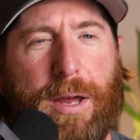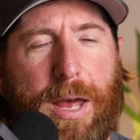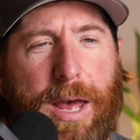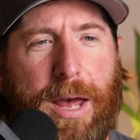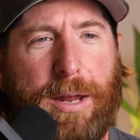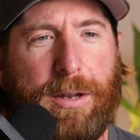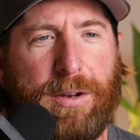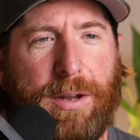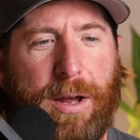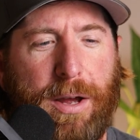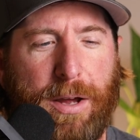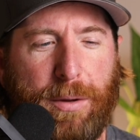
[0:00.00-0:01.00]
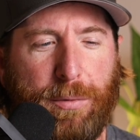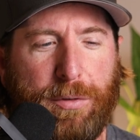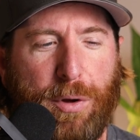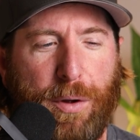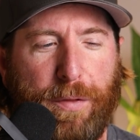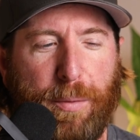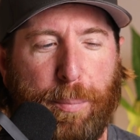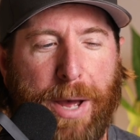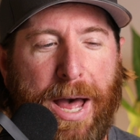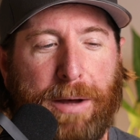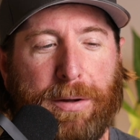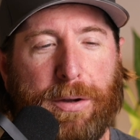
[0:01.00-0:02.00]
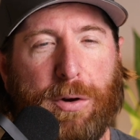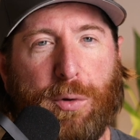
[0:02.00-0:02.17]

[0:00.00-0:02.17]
and it was called the Palette